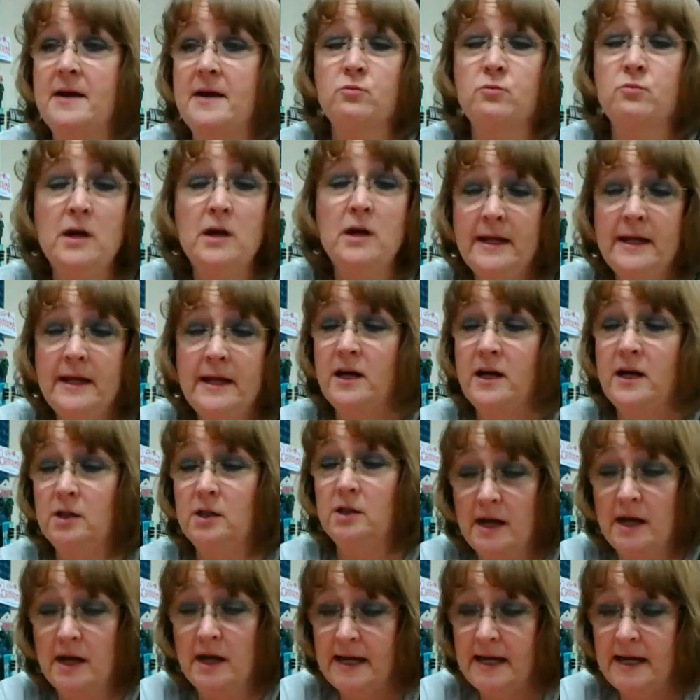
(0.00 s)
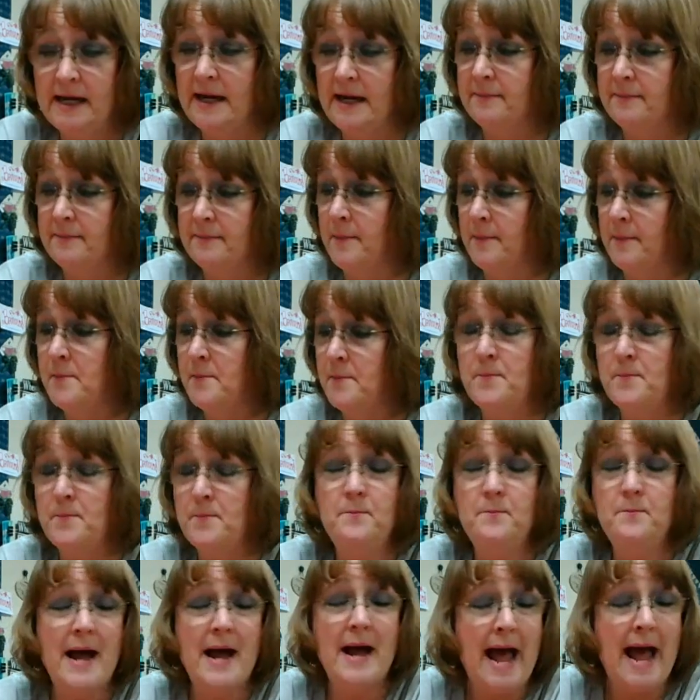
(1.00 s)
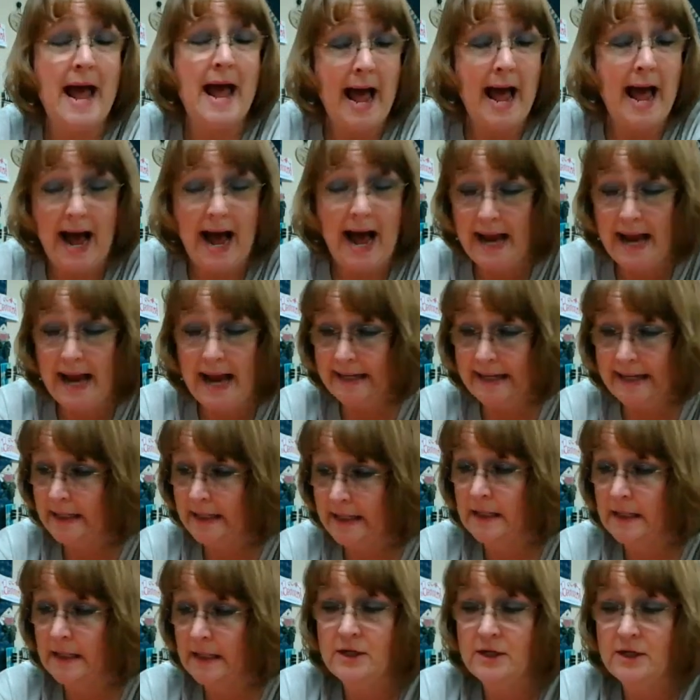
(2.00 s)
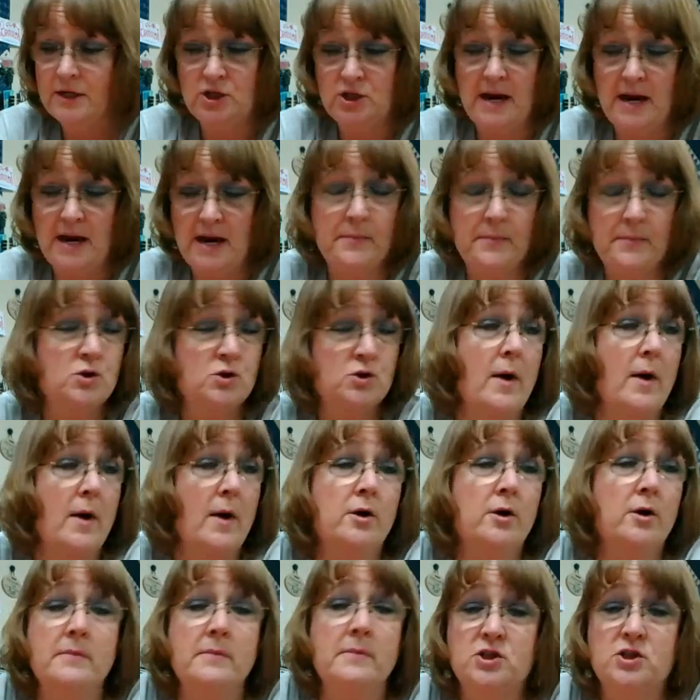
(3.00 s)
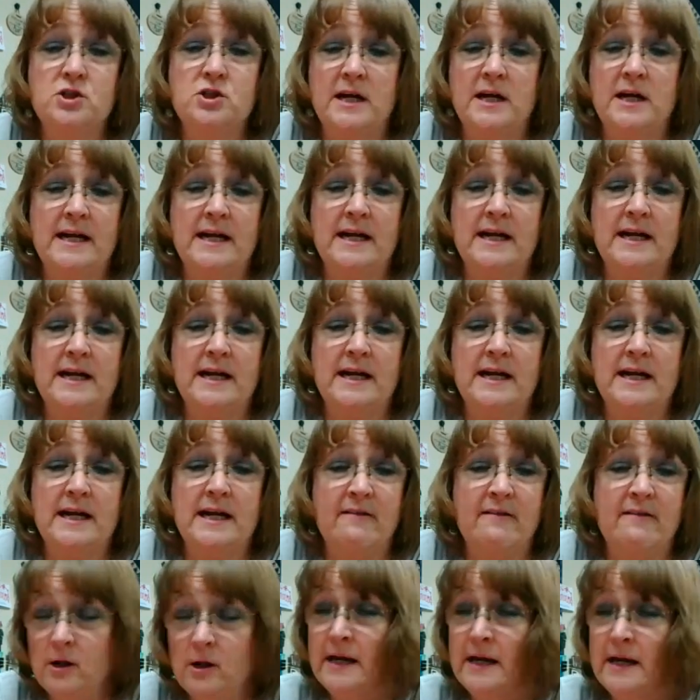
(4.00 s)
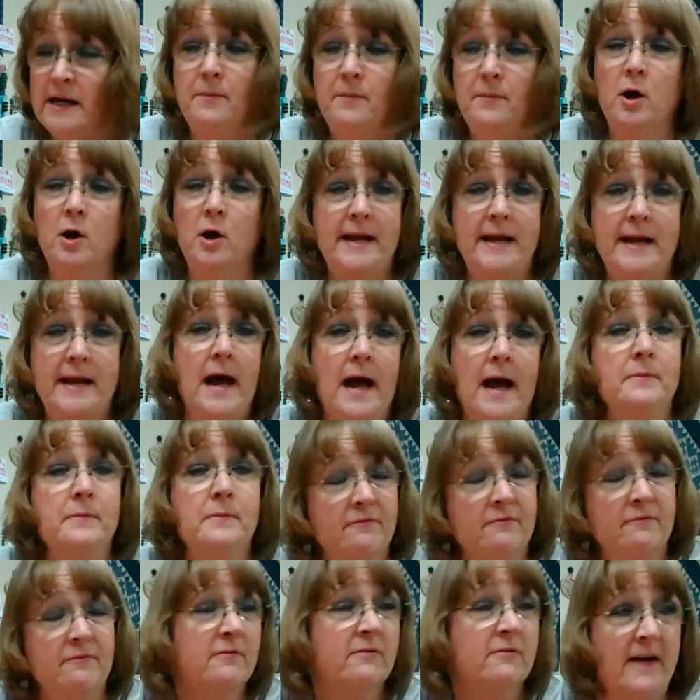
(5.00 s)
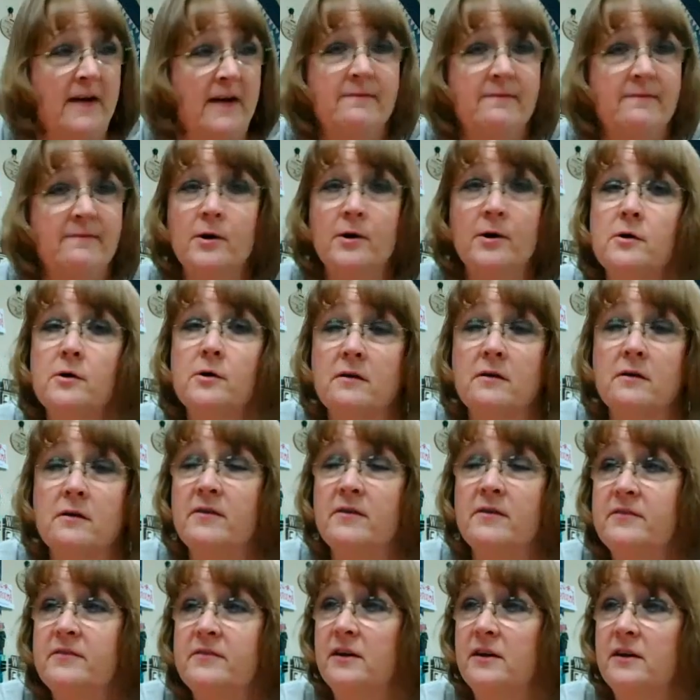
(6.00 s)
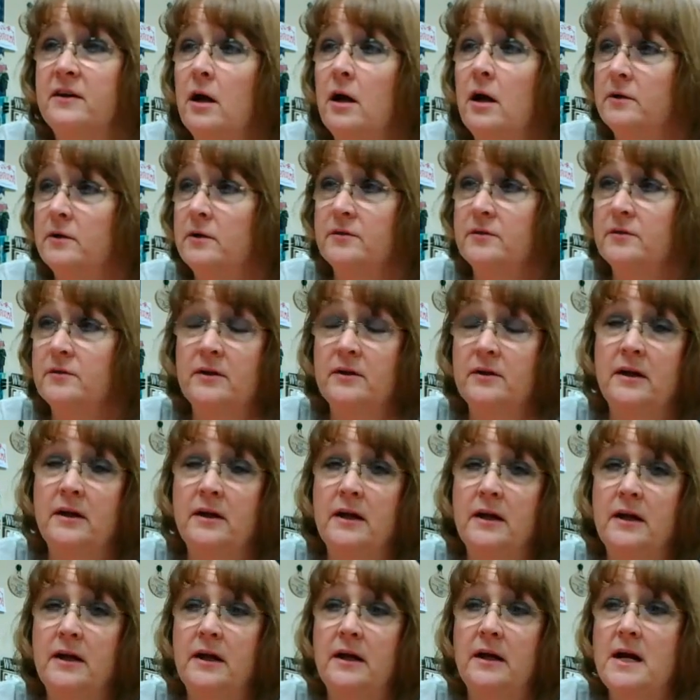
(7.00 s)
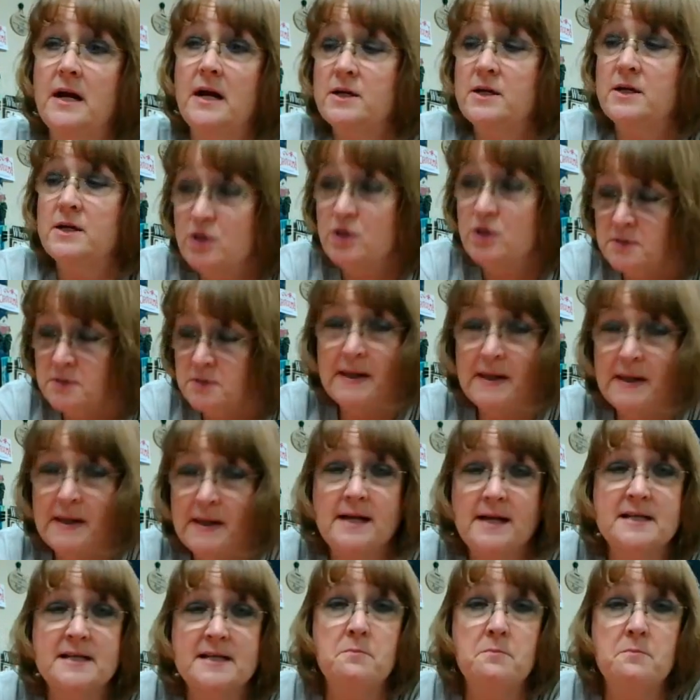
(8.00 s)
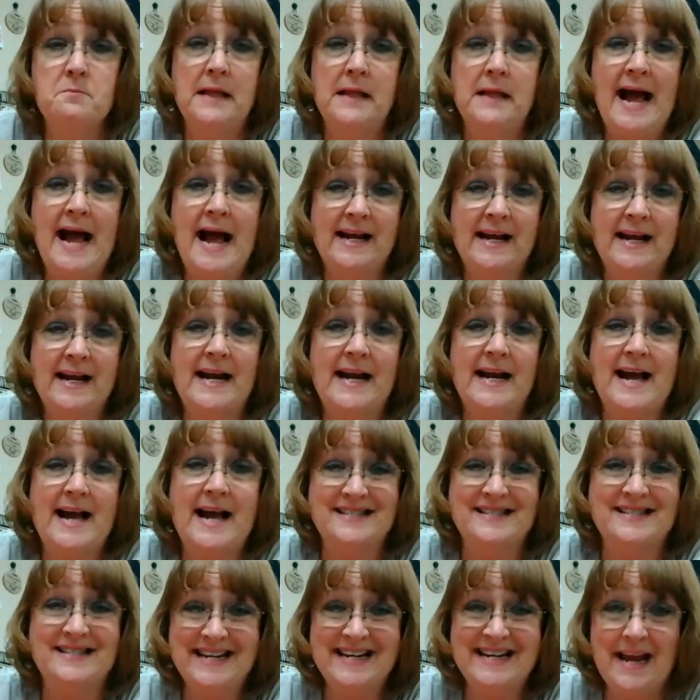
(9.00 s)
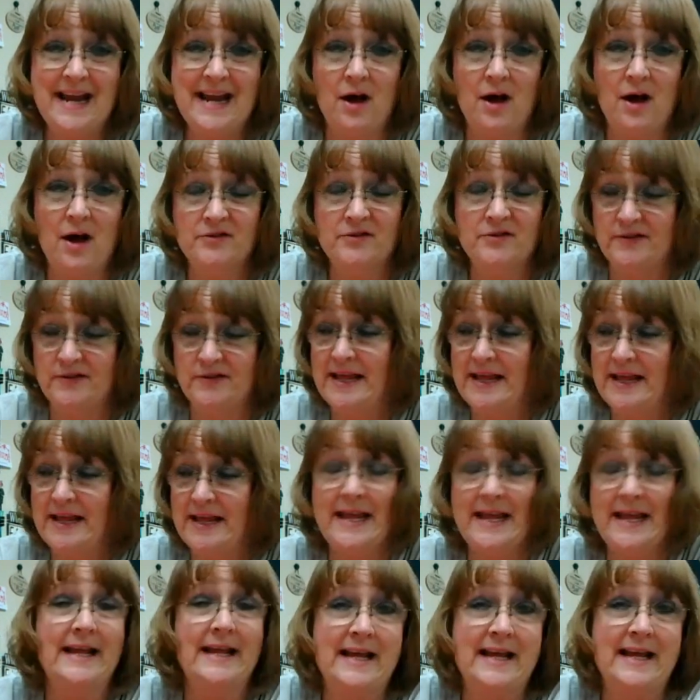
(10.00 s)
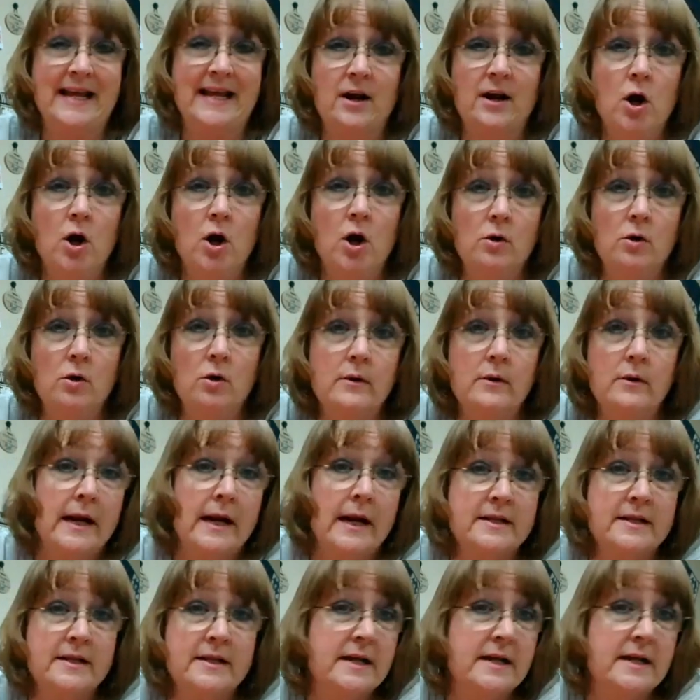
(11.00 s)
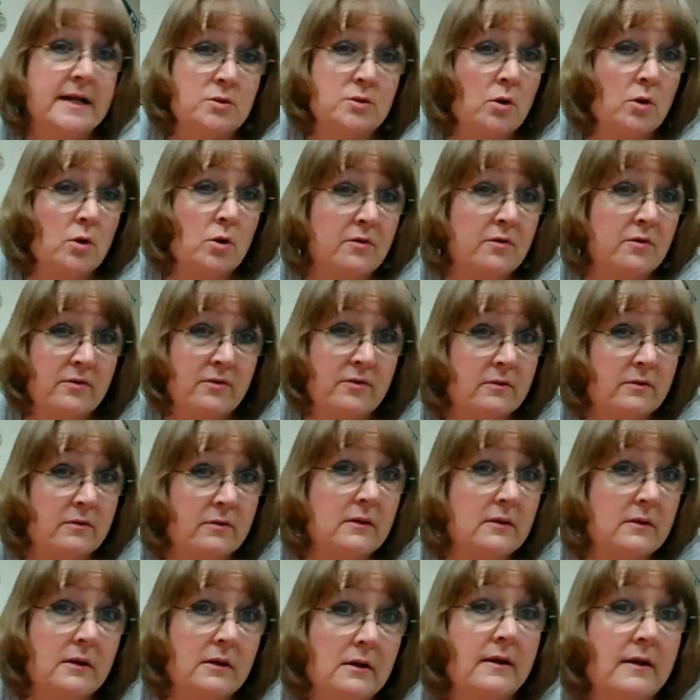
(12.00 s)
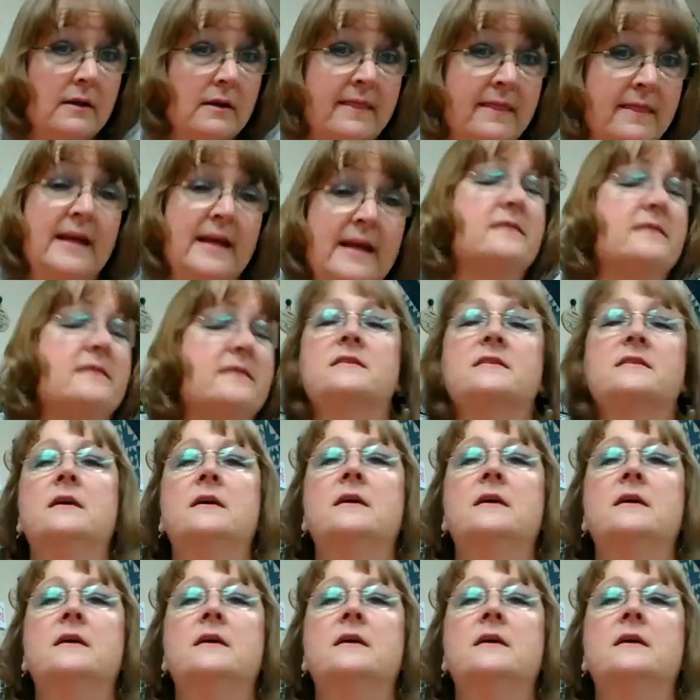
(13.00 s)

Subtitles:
really clunky, bad shape treadle machine in a falling apart cabinet for $550. Just because it's black and it has decals, they think that, oh, it's worth this.